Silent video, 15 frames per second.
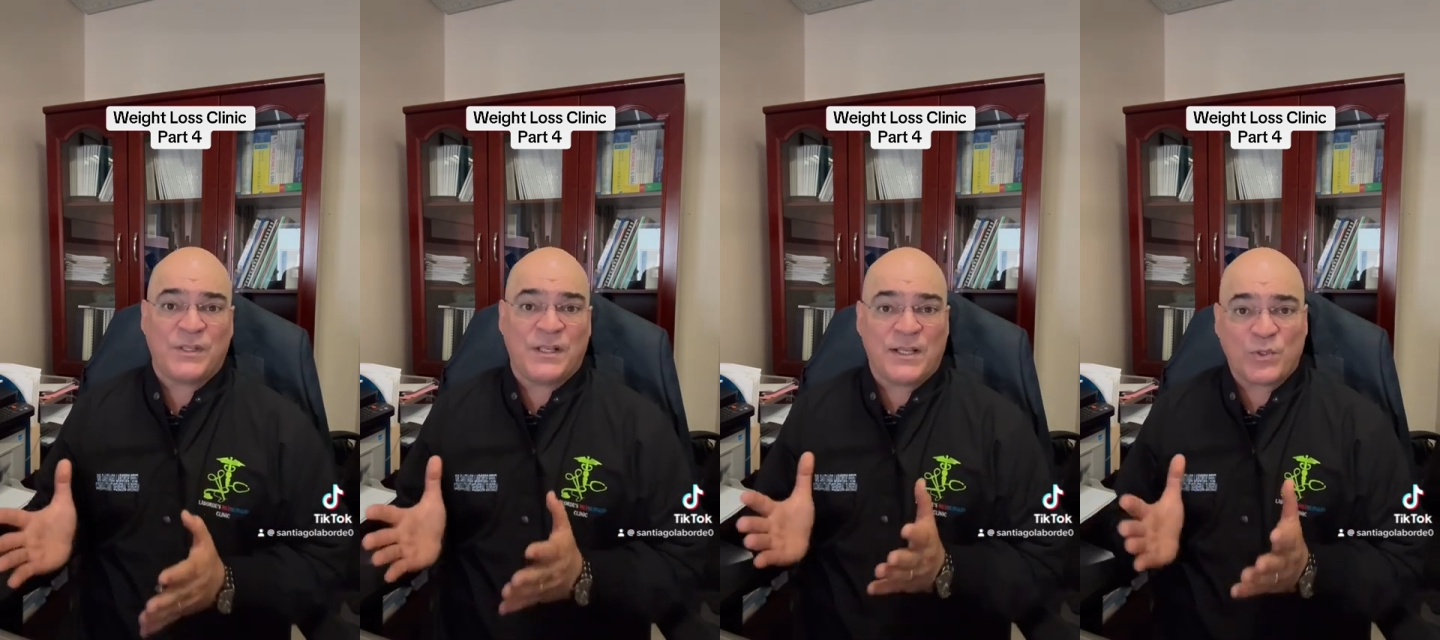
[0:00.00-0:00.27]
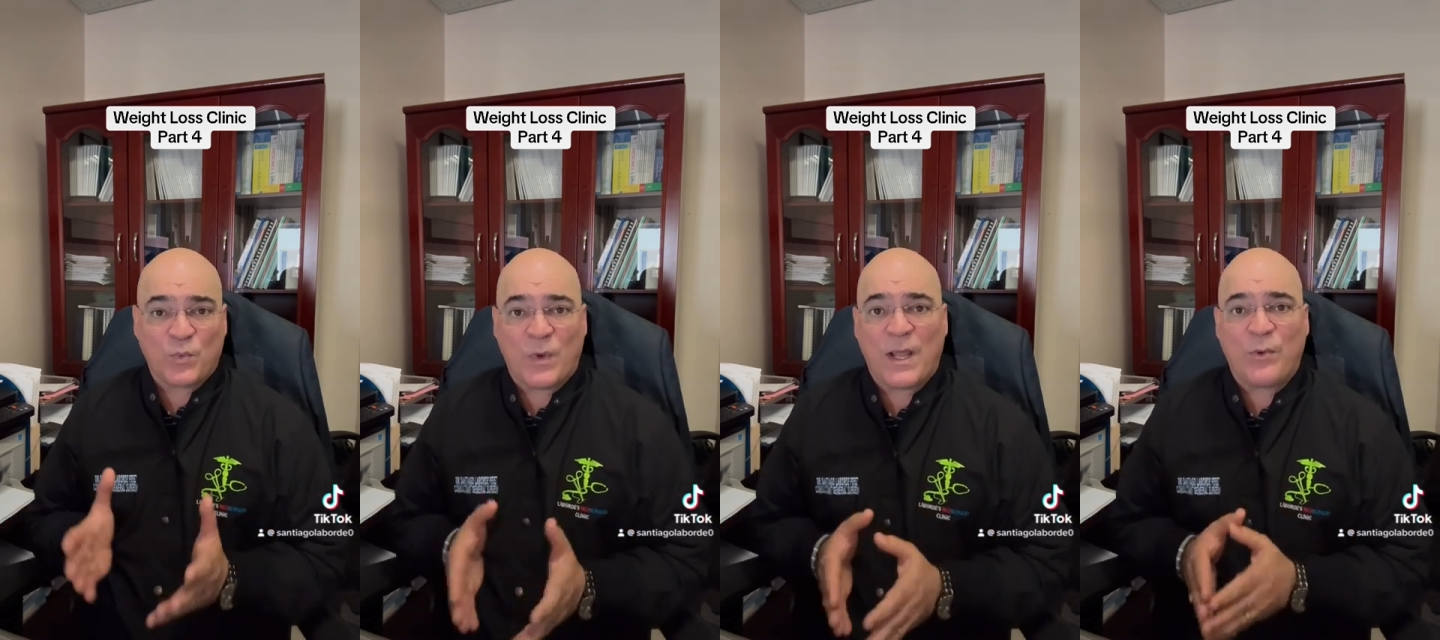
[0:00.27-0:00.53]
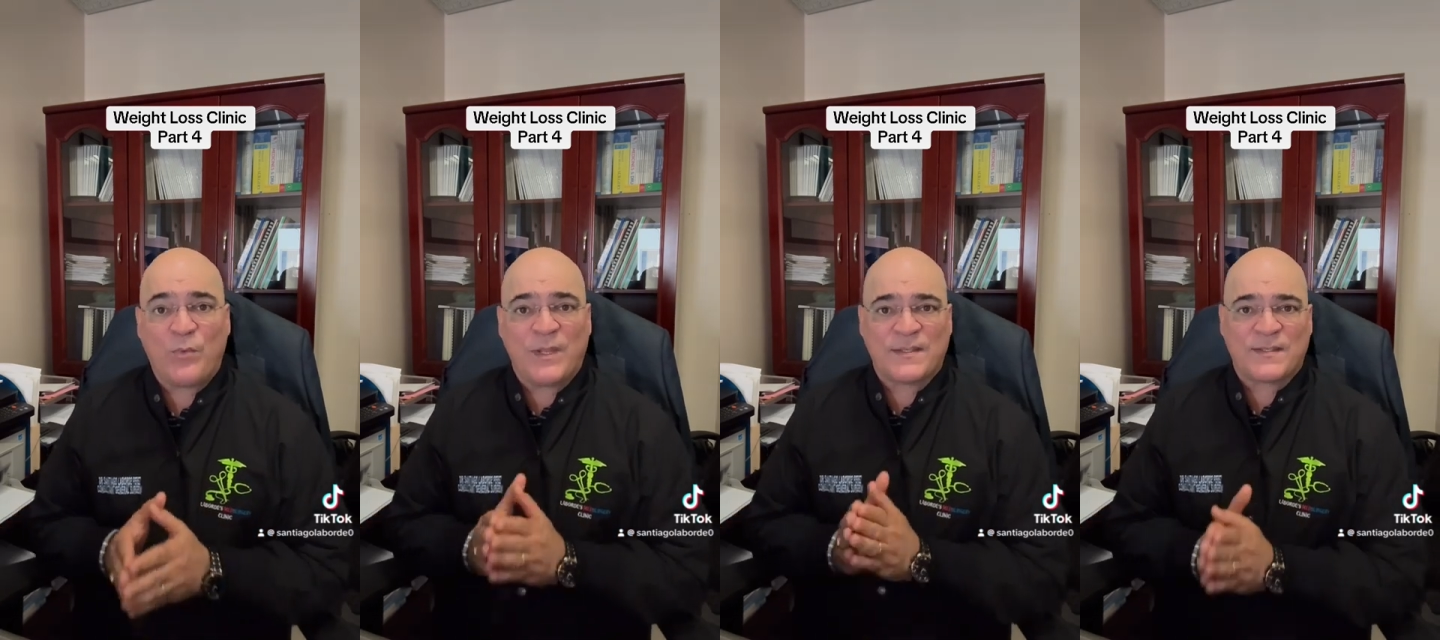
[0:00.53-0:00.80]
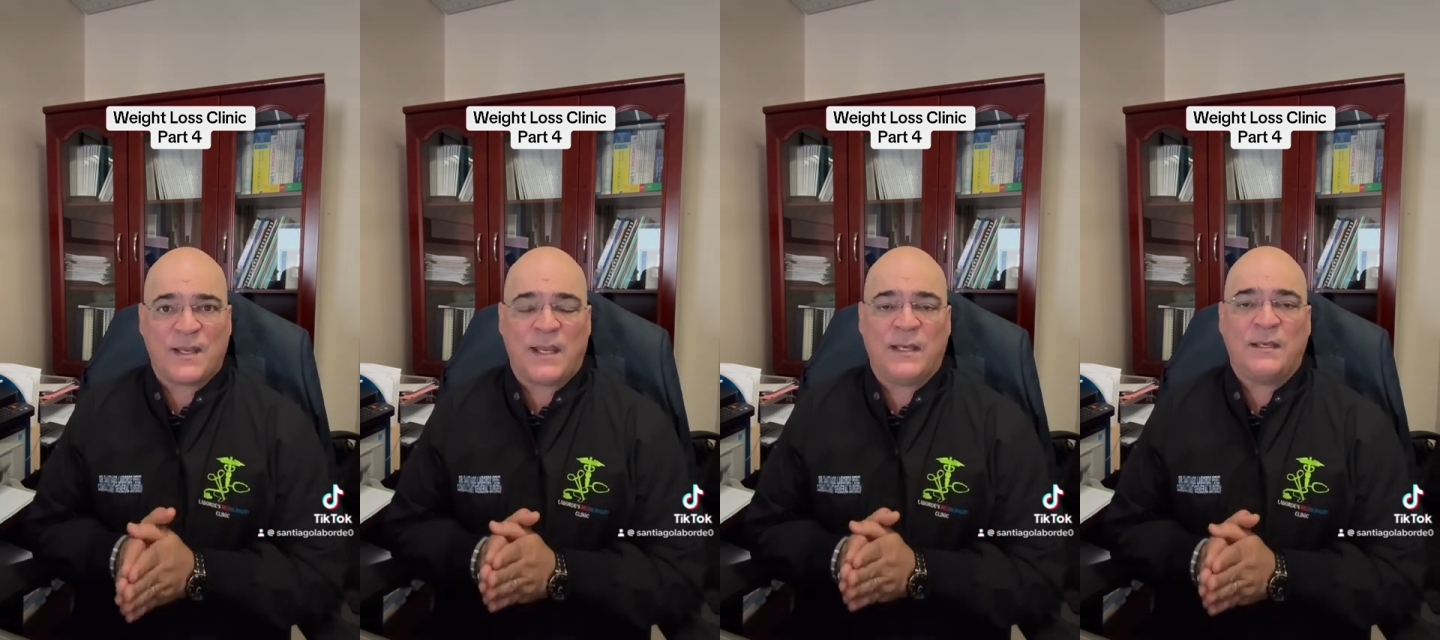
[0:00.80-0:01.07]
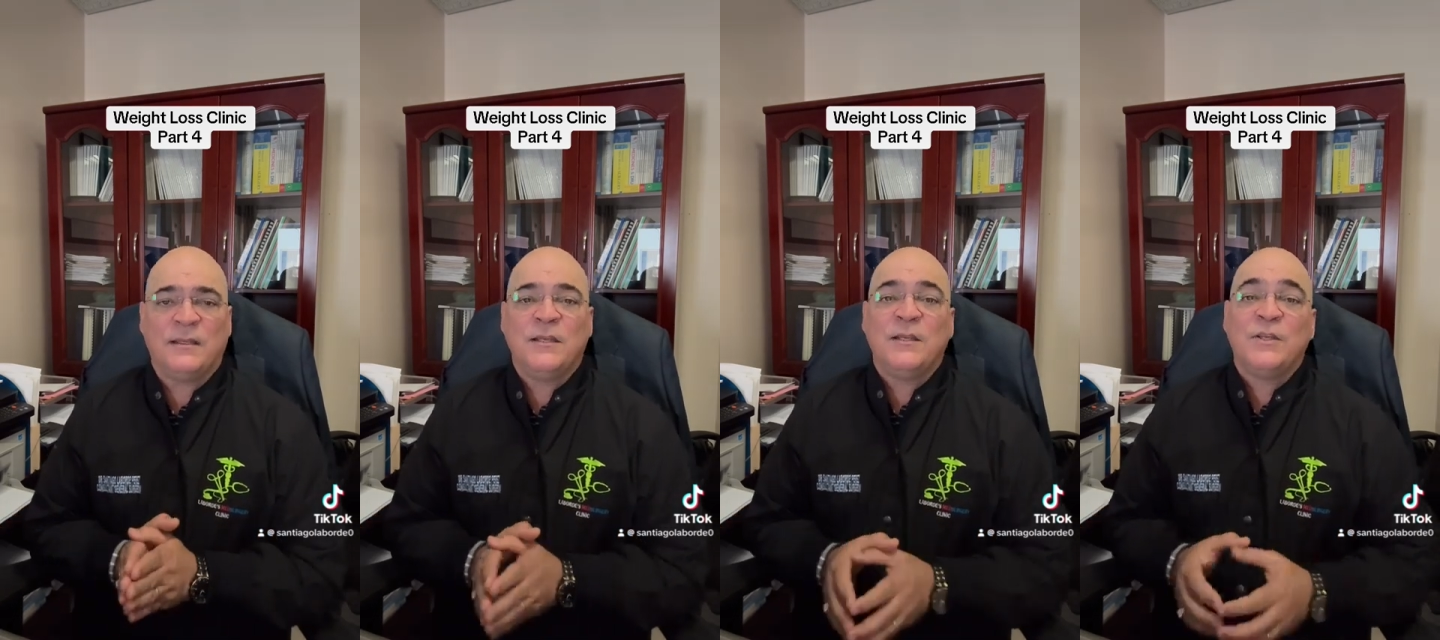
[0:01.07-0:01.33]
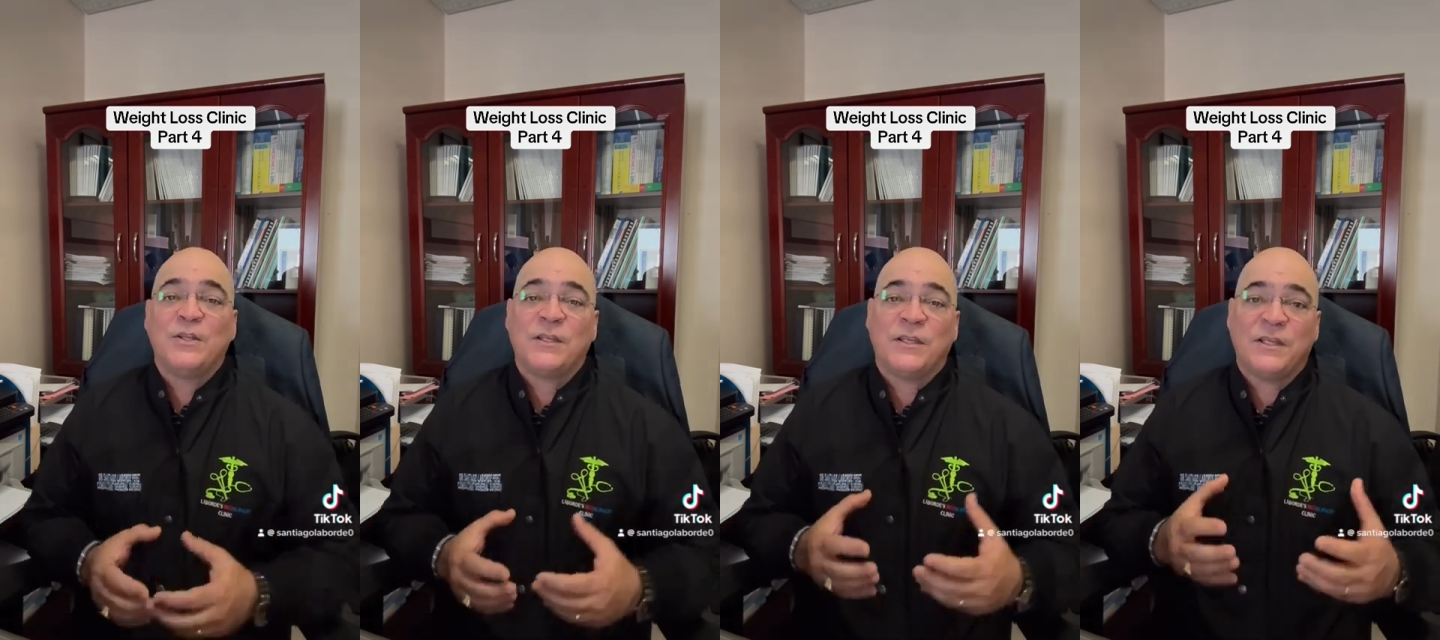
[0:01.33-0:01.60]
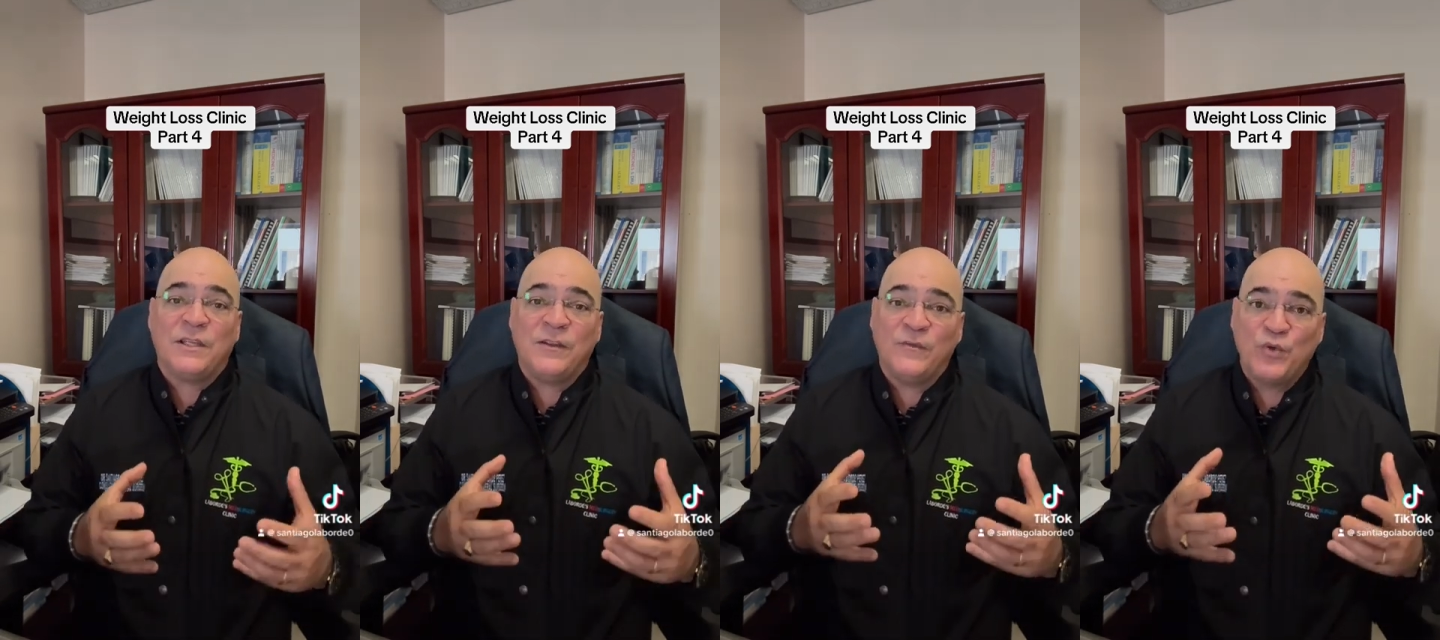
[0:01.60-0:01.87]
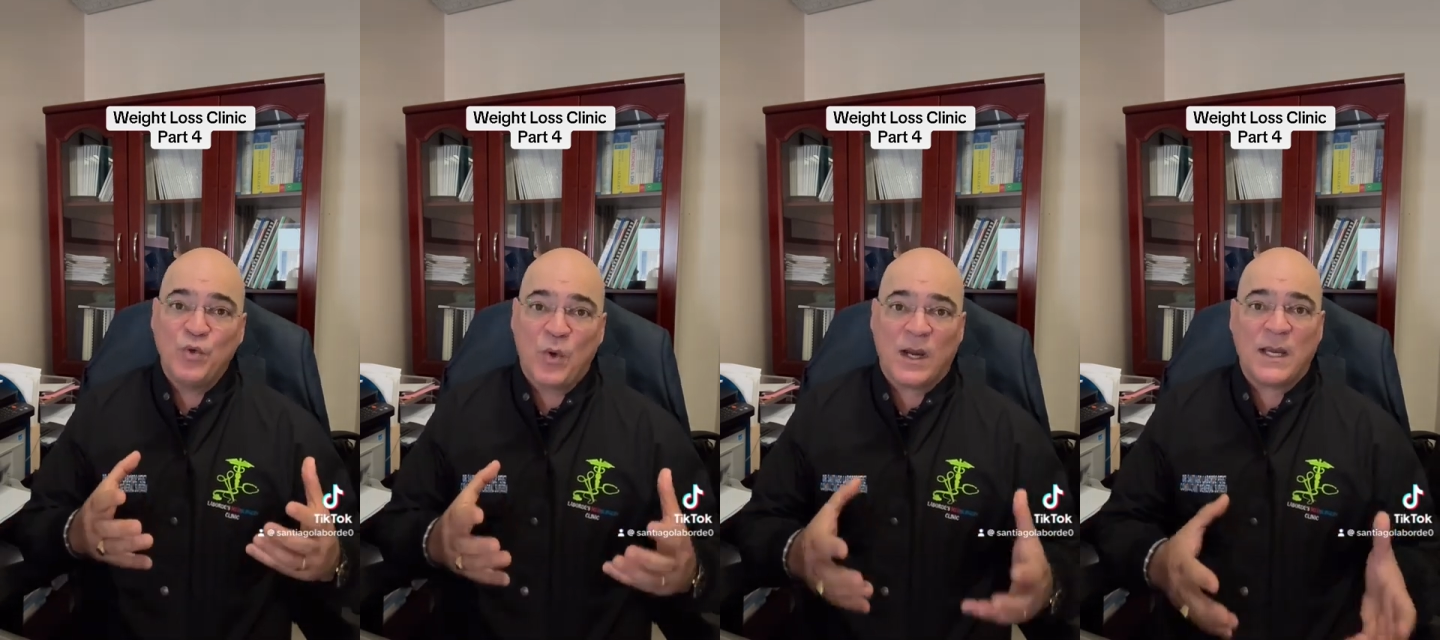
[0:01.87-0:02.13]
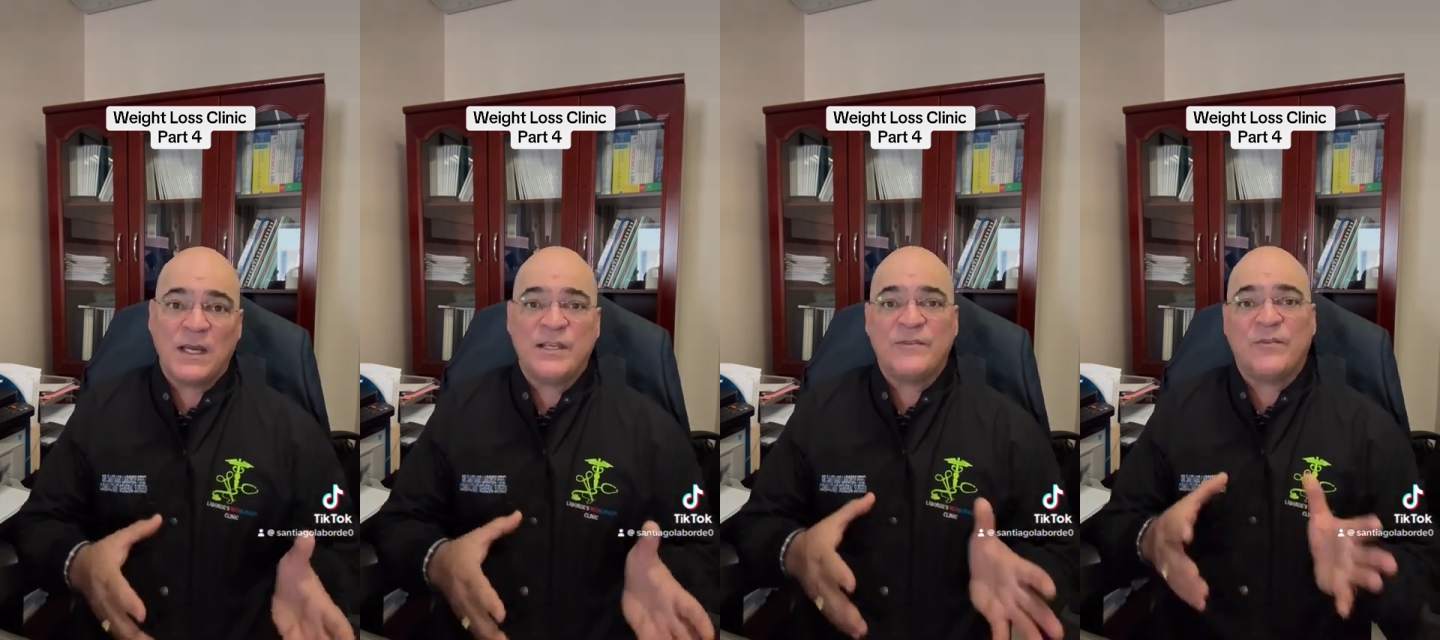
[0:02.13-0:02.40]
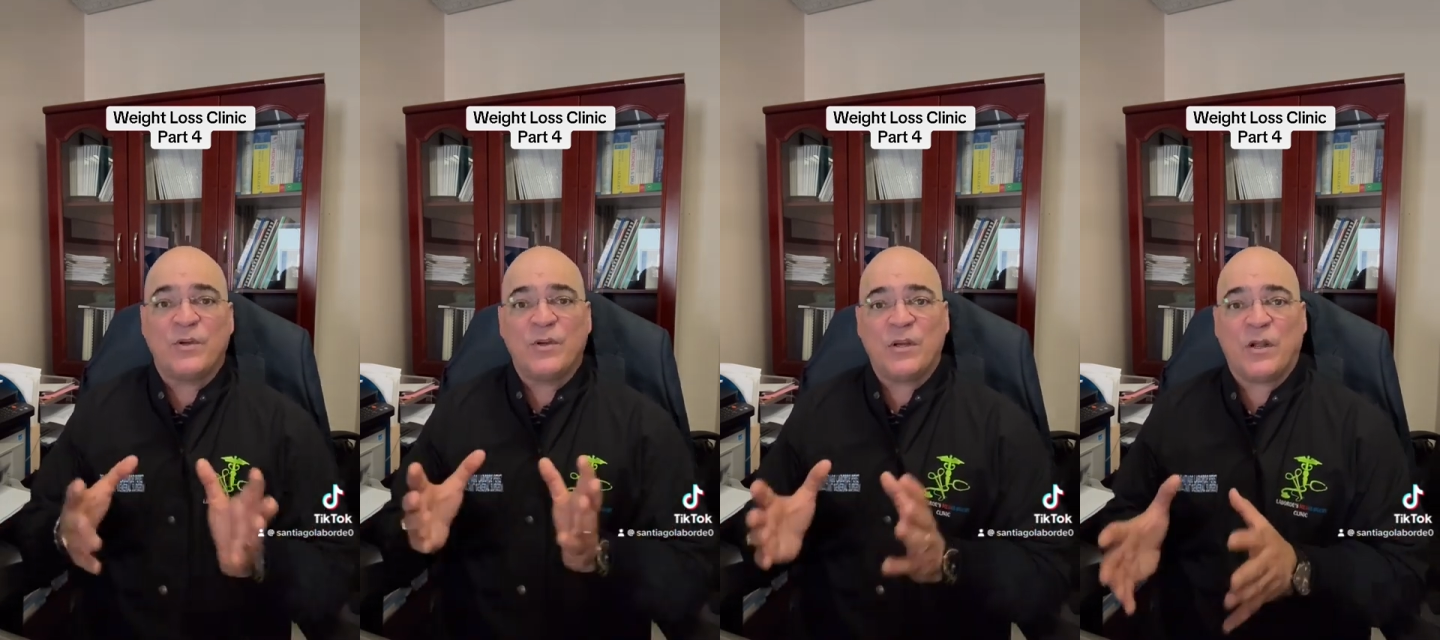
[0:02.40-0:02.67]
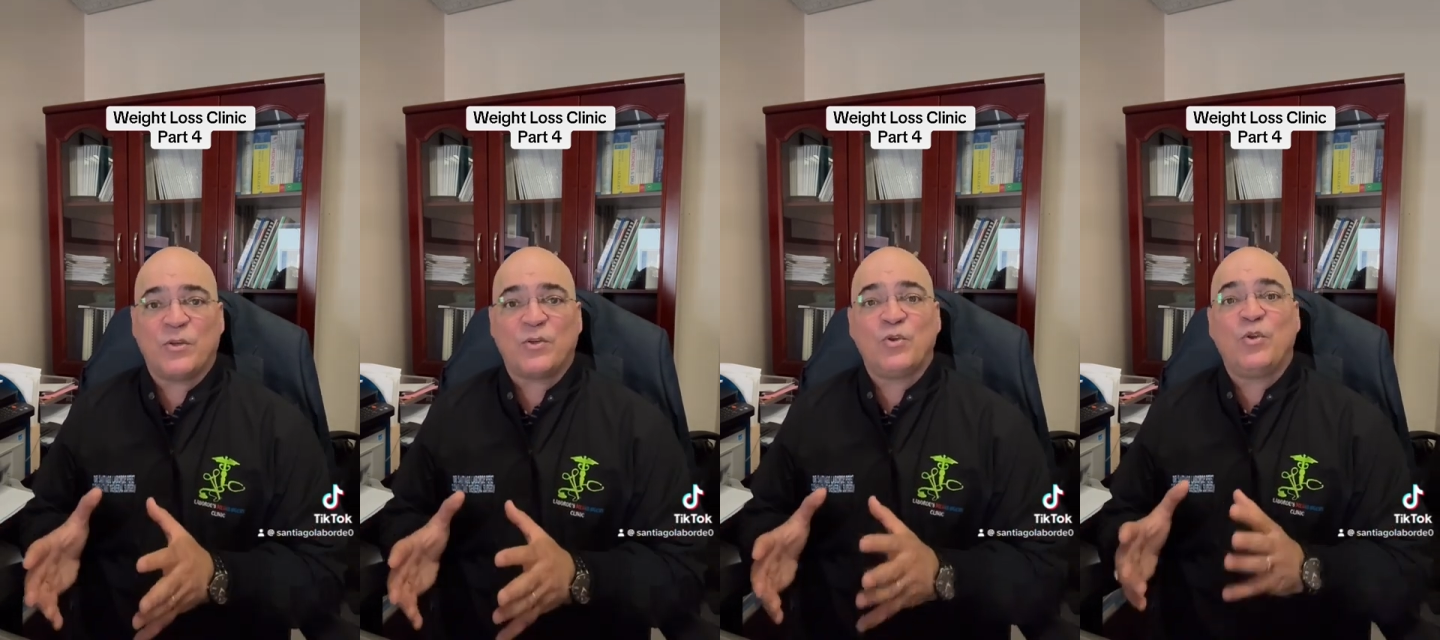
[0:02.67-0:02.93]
That's why we are saying, if you are eligible or not,